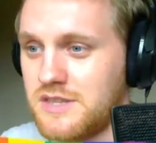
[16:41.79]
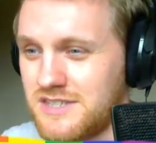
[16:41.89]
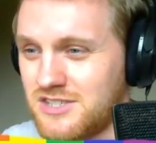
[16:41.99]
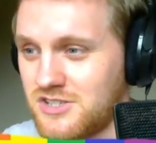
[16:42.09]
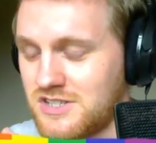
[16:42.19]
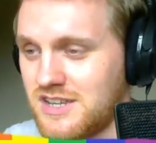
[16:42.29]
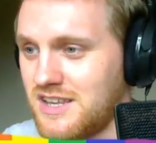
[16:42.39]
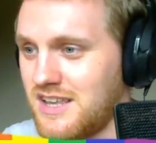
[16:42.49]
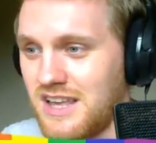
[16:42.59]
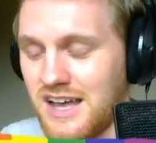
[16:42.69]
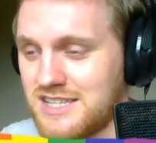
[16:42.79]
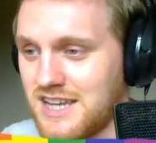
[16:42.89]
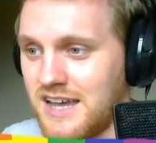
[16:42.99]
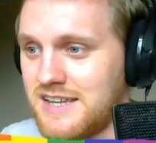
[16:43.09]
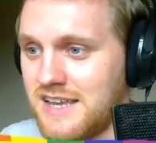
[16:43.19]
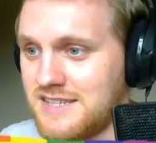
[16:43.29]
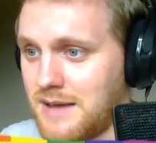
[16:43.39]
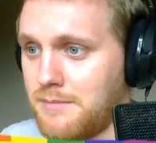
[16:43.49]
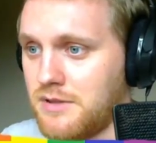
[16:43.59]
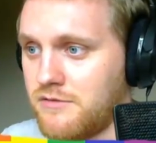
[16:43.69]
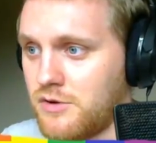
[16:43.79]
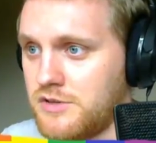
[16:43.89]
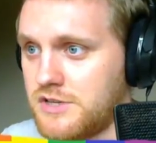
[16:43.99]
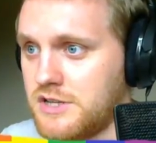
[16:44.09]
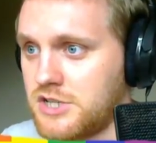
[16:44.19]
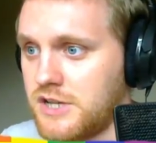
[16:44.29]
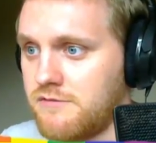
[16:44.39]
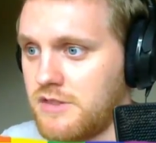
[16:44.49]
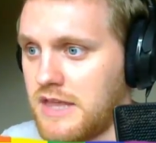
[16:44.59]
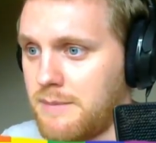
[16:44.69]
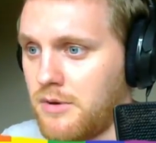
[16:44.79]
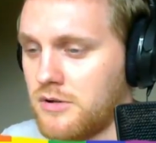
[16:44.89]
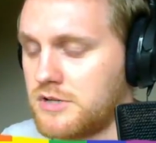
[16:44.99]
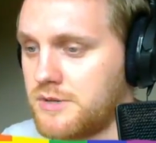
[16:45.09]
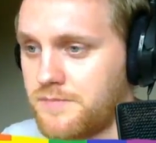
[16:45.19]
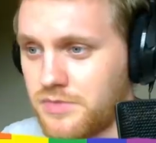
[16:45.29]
This is just a tiny example of what you can achieve with that mod.